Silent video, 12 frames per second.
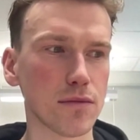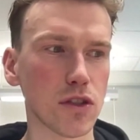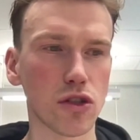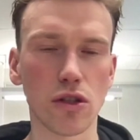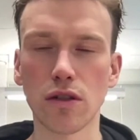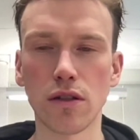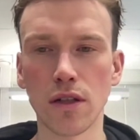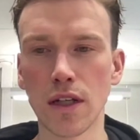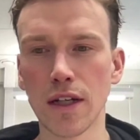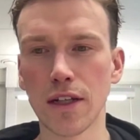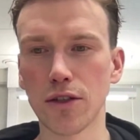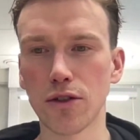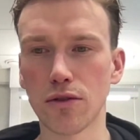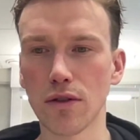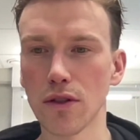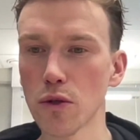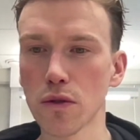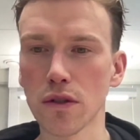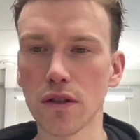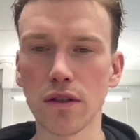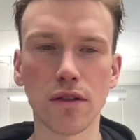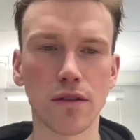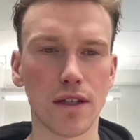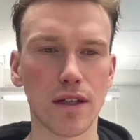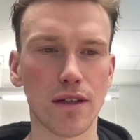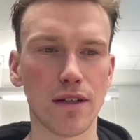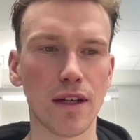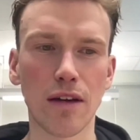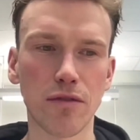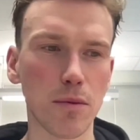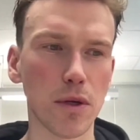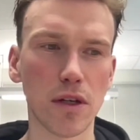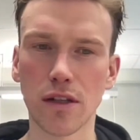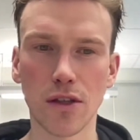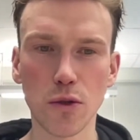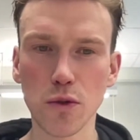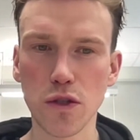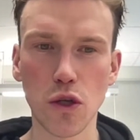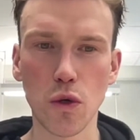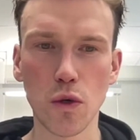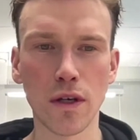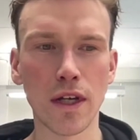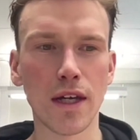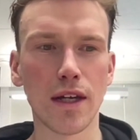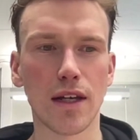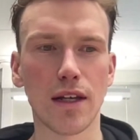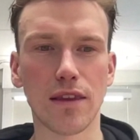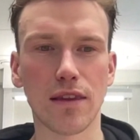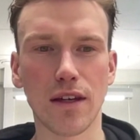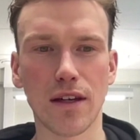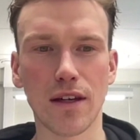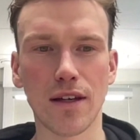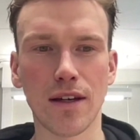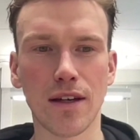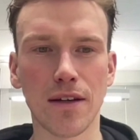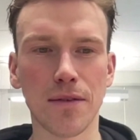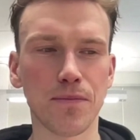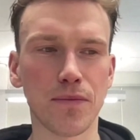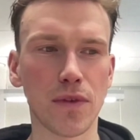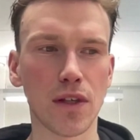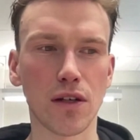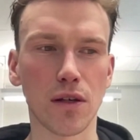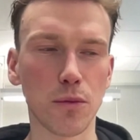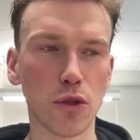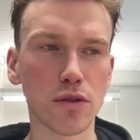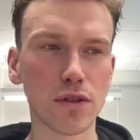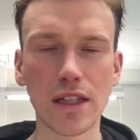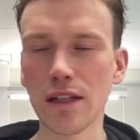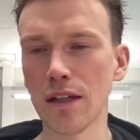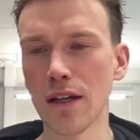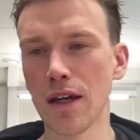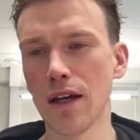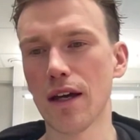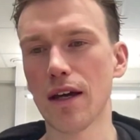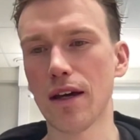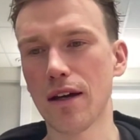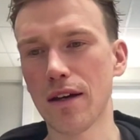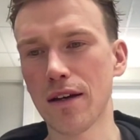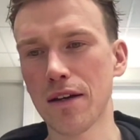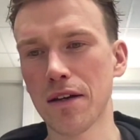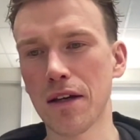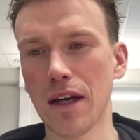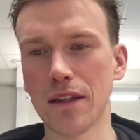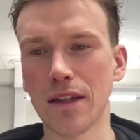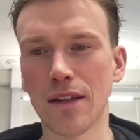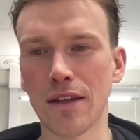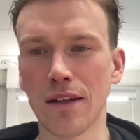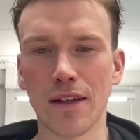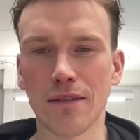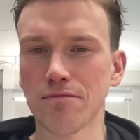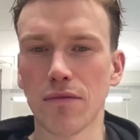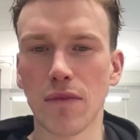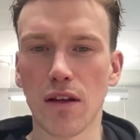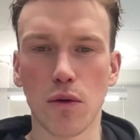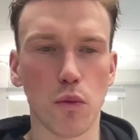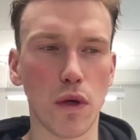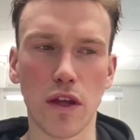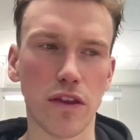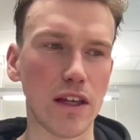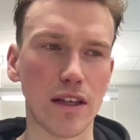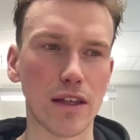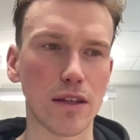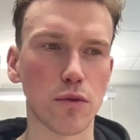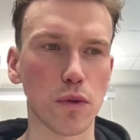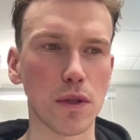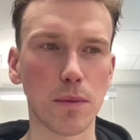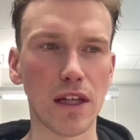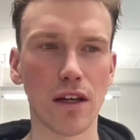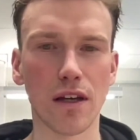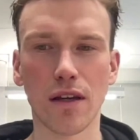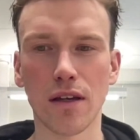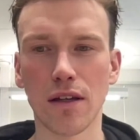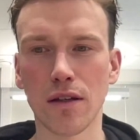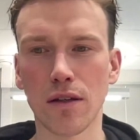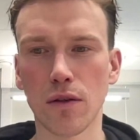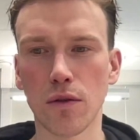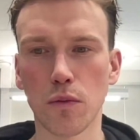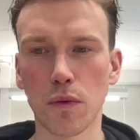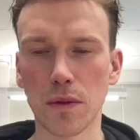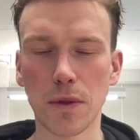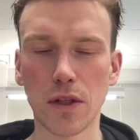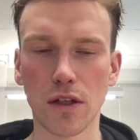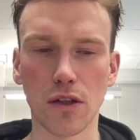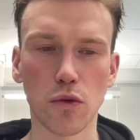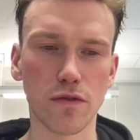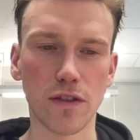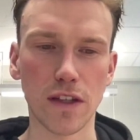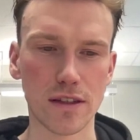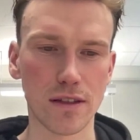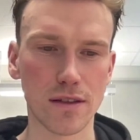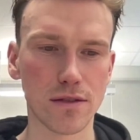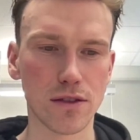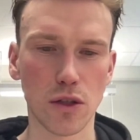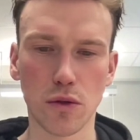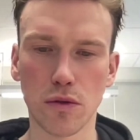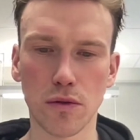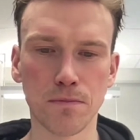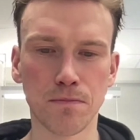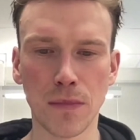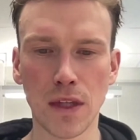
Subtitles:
sure, you're a local, everybody knows you in the community, and we think it will be a good fit. So